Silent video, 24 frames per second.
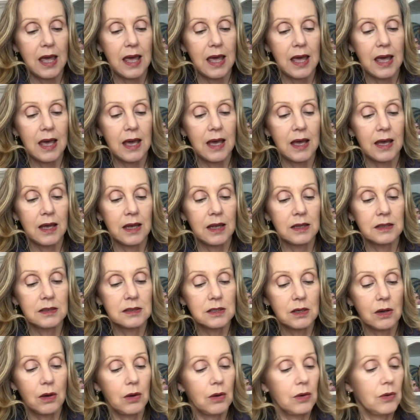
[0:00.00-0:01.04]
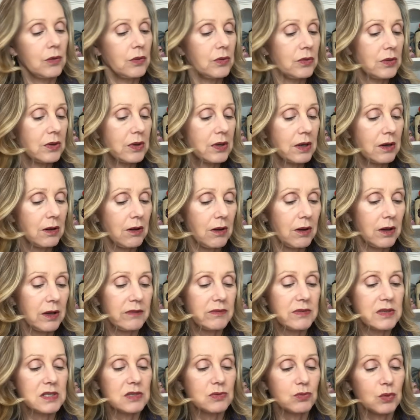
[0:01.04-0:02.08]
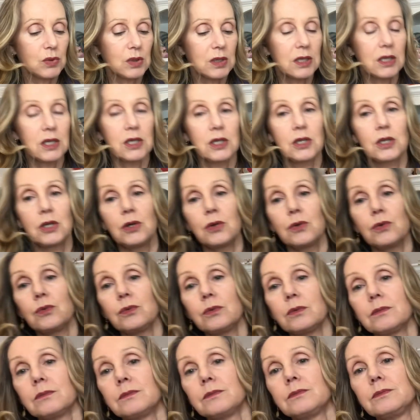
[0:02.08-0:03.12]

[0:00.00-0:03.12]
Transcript: And oh, look at all of these really cute